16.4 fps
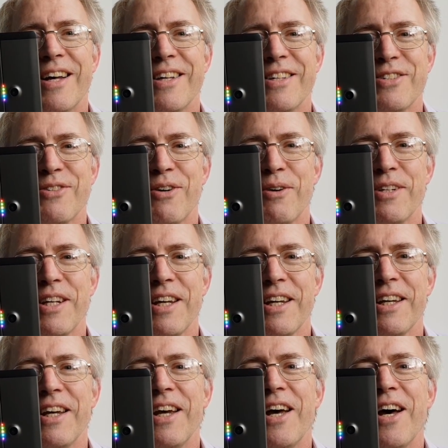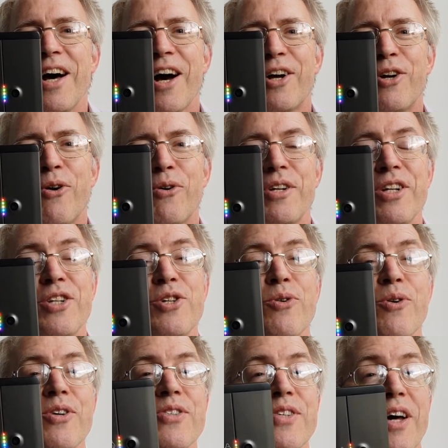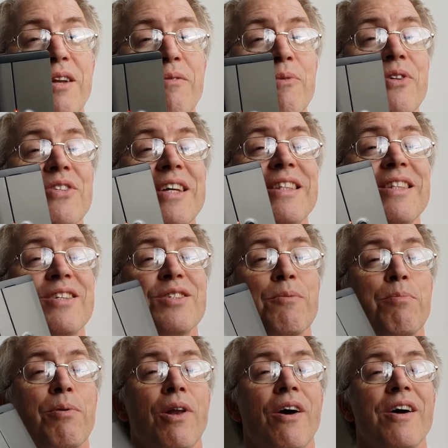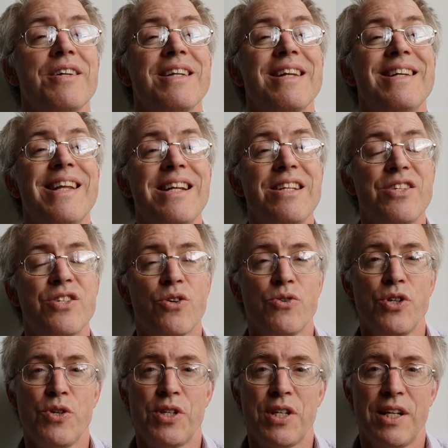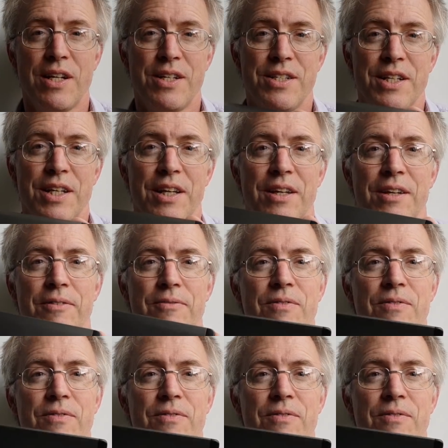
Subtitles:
Sorry, dear. According to your assignments in the supplied Ledison utility.